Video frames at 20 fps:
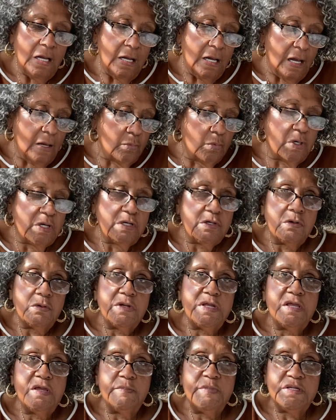I want to go
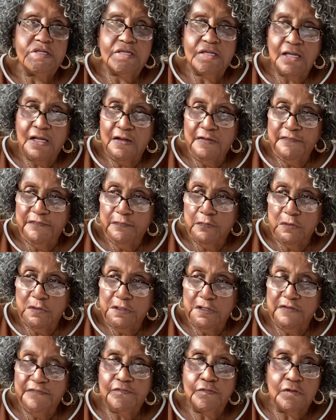to Hemet,
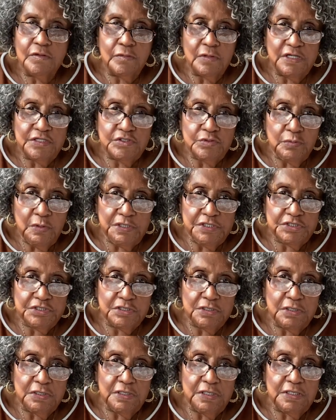California for
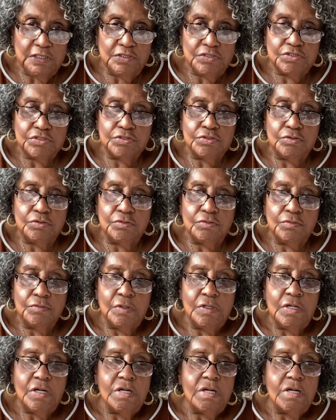graduation in June.